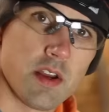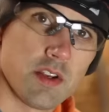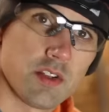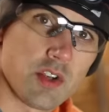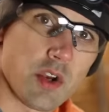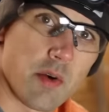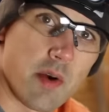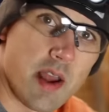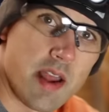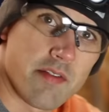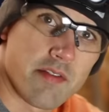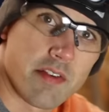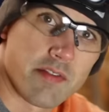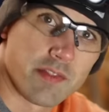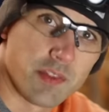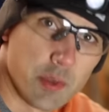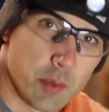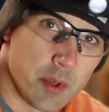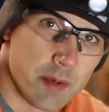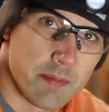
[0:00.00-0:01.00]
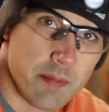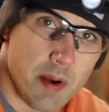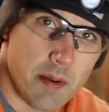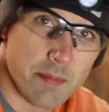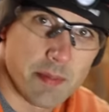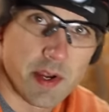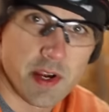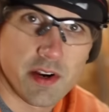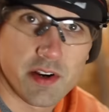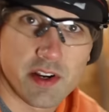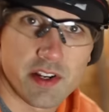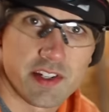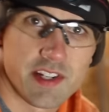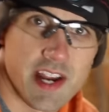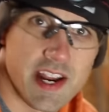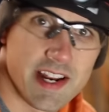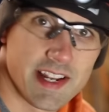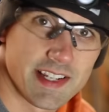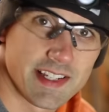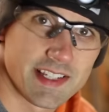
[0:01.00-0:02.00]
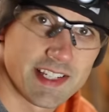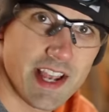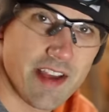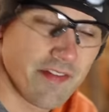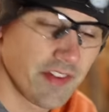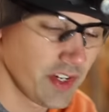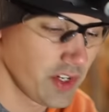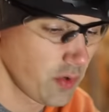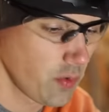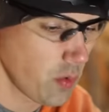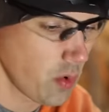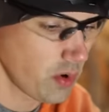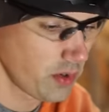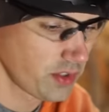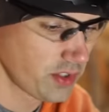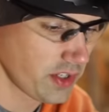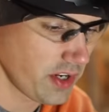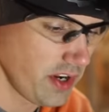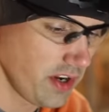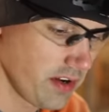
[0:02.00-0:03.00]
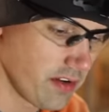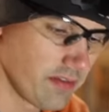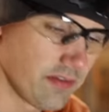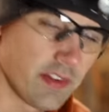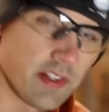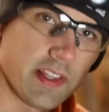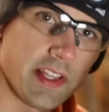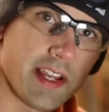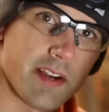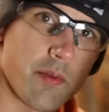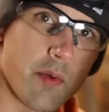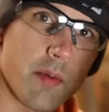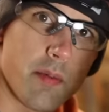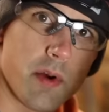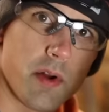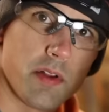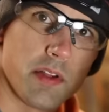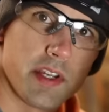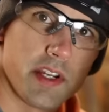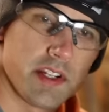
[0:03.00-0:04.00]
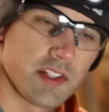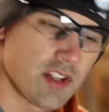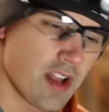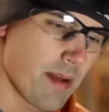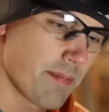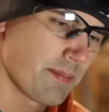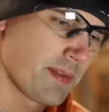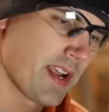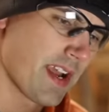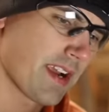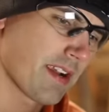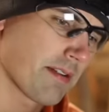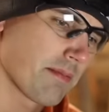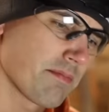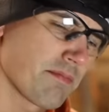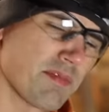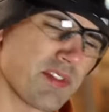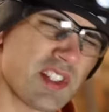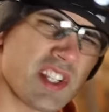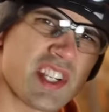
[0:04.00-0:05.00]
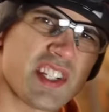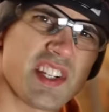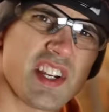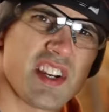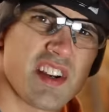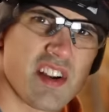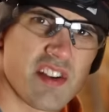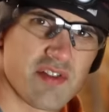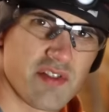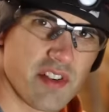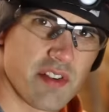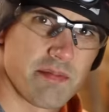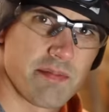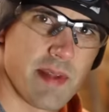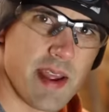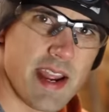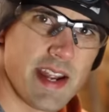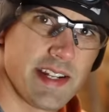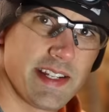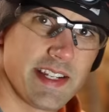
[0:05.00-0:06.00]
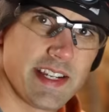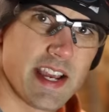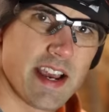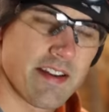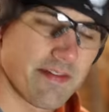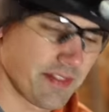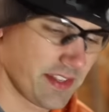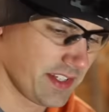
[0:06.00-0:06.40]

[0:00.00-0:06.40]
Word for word: So I have a fluid pump here containing seven quarts of Liqui Moly Top Tec 1600 ATF.